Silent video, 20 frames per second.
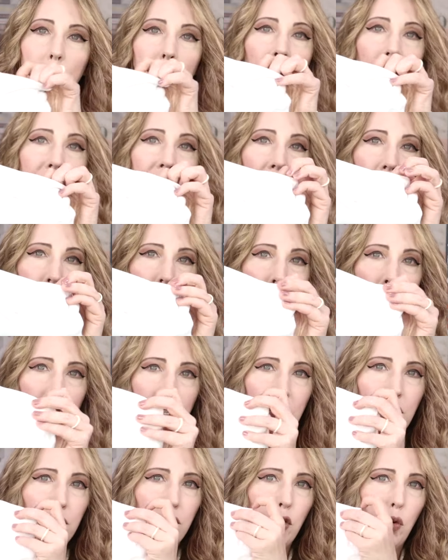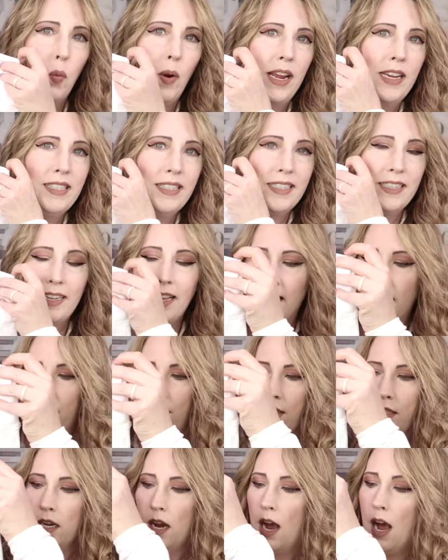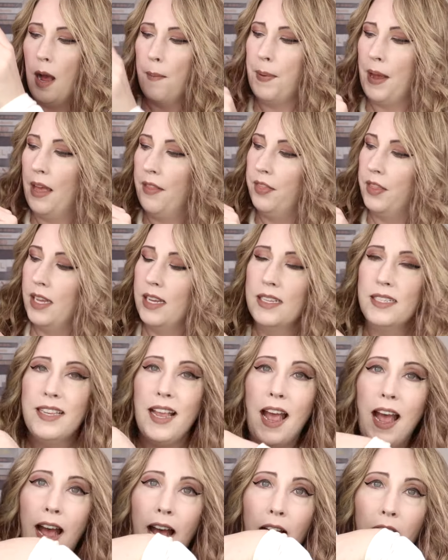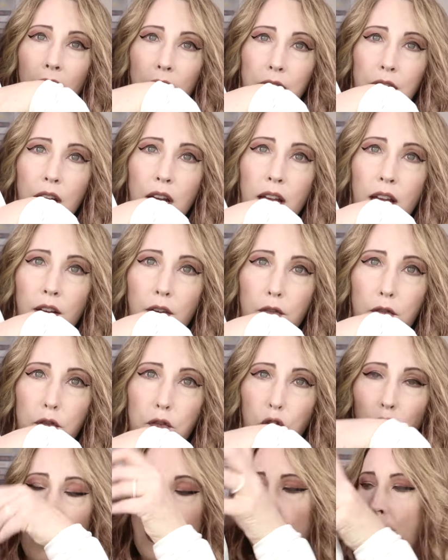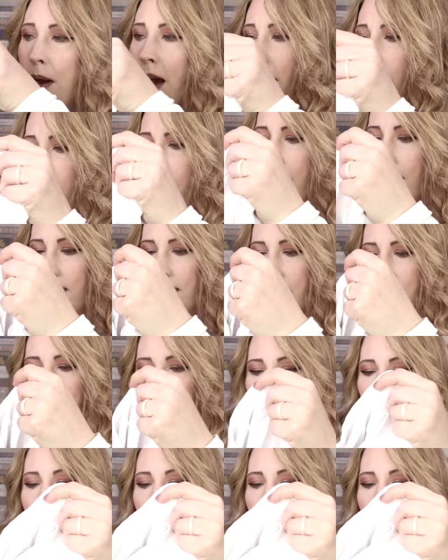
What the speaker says: do have that crossover waist again at the top, and these have front pockets as